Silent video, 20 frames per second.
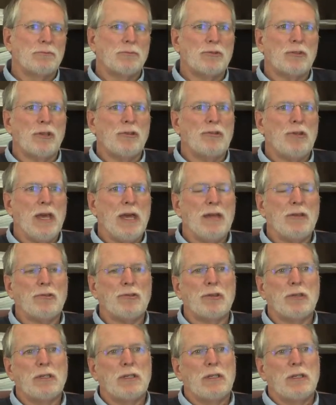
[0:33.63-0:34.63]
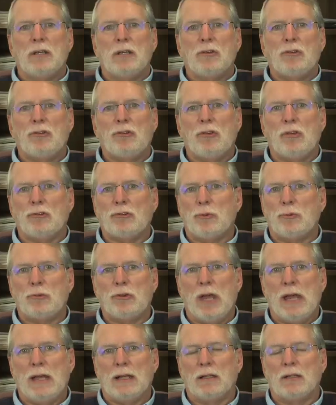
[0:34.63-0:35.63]
such as
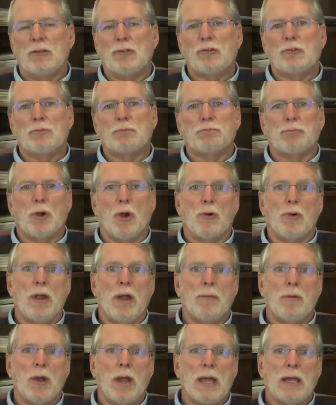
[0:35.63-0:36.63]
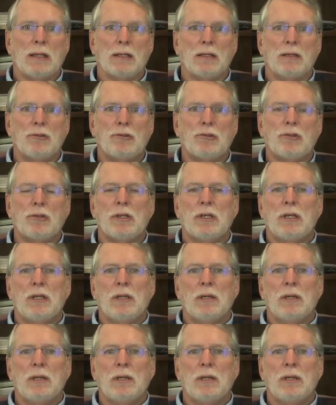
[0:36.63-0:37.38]
systems analyst, programmer analyst,